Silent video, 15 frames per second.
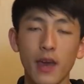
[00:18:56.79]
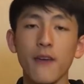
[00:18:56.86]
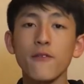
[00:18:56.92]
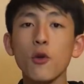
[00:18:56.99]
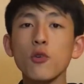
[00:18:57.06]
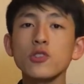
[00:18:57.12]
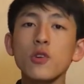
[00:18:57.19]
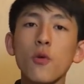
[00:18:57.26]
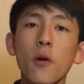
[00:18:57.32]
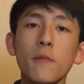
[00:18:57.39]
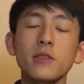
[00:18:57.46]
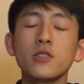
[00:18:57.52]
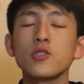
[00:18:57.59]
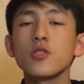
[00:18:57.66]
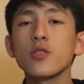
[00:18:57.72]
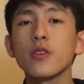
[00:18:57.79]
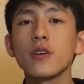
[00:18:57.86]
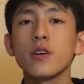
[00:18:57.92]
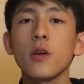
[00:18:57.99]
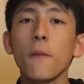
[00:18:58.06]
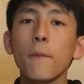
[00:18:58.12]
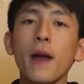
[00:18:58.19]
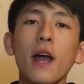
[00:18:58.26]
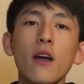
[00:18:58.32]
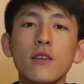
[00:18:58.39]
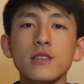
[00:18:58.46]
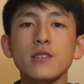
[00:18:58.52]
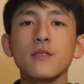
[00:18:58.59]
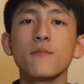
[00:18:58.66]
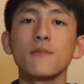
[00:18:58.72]
If you also want me to do a
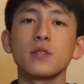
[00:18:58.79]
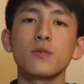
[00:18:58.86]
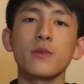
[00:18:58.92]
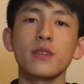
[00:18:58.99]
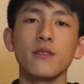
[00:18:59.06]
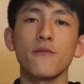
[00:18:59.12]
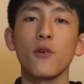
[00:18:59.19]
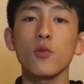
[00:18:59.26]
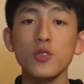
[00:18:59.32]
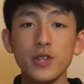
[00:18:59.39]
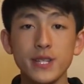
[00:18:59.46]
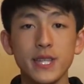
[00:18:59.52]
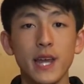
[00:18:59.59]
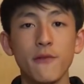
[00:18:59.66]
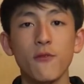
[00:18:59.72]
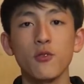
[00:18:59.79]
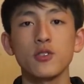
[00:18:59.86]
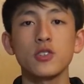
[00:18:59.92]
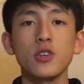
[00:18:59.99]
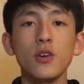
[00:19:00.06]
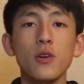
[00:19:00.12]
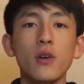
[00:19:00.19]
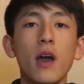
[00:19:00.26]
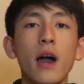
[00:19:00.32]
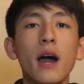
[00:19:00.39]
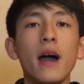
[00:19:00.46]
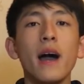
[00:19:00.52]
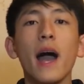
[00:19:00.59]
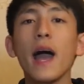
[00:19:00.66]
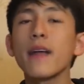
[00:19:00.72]
comparison between the Voltrix Z Force 2
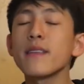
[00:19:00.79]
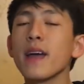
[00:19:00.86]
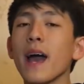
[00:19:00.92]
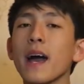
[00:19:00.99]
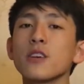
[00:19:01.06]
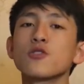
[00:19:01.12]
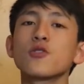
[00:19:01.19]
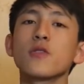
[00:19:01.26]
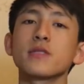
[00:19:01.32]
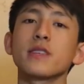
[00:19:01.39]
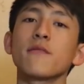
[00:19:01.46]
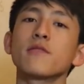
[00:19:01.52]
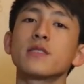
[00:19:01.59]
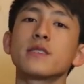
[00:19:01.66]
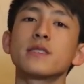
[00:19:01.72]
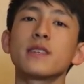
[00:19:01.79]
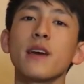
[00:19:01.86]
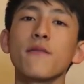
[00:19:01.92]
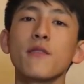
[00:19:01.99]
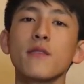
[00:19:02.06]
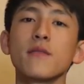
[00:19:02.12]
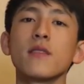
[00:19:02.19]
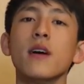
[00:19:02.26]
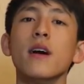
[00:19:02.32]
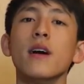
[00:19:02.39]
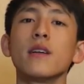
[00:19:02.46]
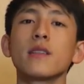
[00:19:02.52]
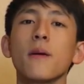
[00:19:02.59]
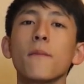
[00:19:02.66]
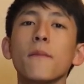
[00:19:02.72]
and the Airstream 77,
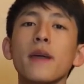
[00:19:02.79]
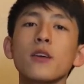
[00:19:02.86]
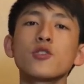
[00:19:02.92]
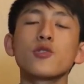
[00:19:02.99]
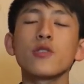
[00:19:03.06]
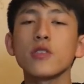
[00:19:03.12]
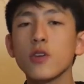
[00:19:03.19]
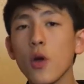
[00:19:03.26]
then make sure you